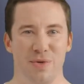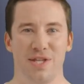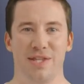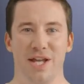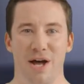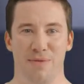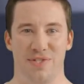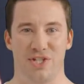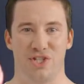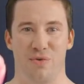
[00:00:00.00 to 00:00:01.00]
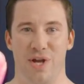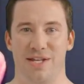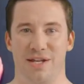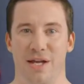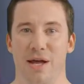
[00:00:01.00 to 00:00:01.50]
a look at the competition,
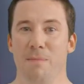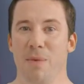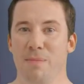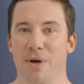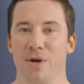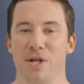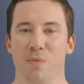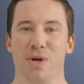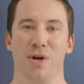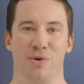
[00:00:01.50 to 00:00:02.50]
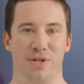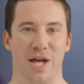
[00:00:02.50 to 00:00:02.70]
right? Primarily Windows